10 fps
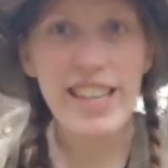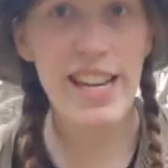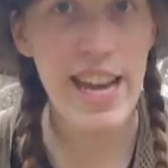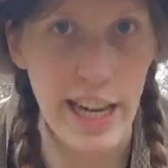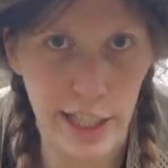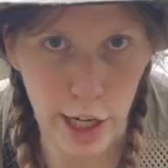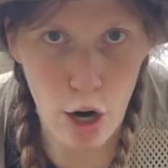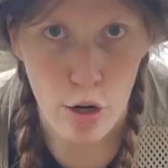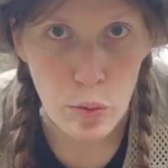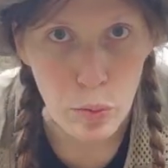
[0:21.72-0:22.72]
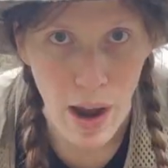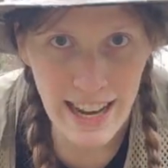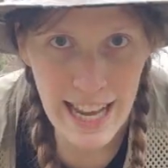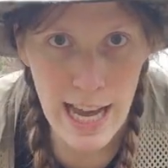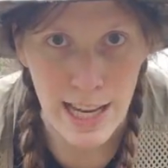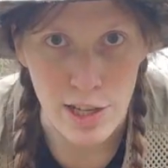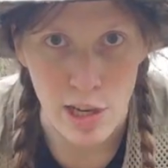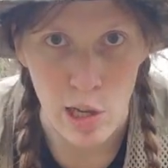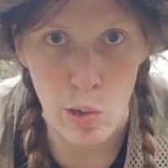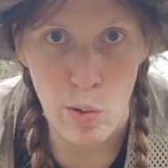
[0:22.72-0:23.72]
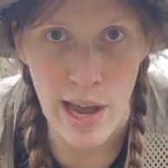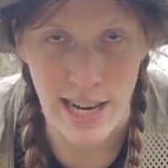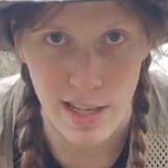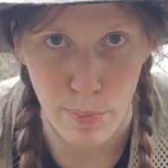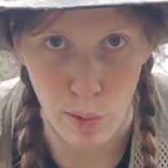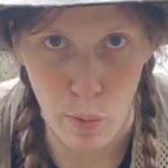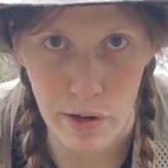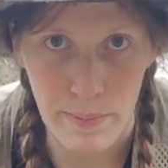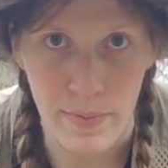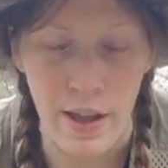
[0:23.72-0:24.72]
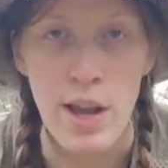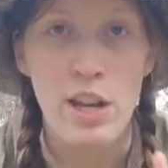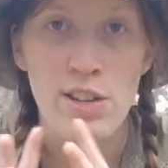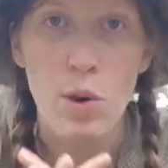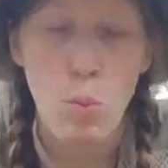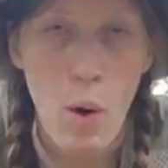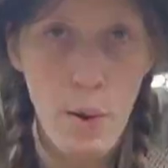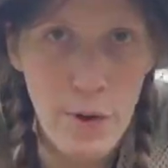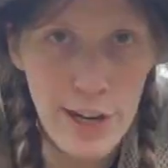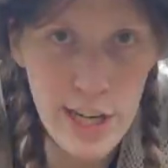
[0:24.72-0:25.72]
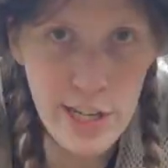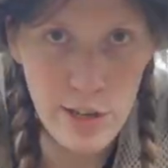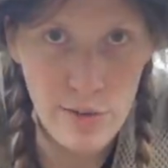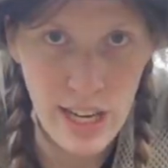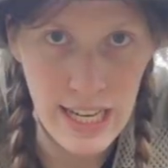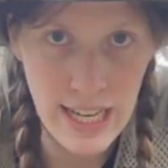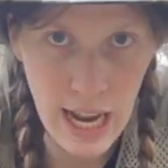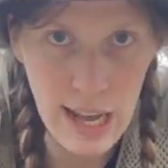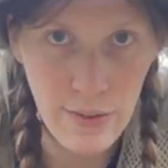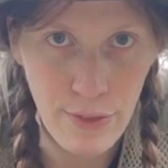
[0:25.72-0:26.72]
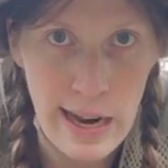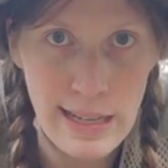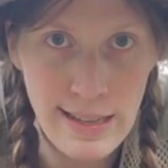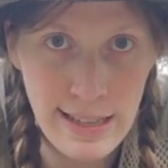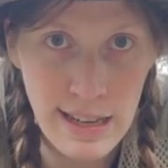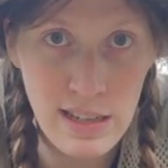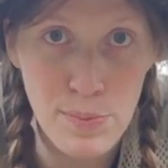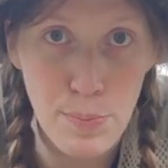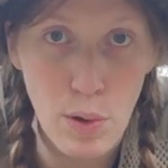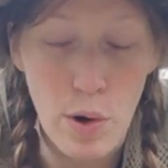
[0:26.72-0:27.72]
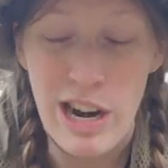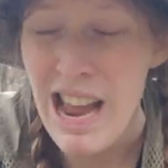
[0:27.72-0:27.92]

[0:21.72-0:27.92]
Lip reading: gear ready to explore. So what we're gonna do today, friends, is explore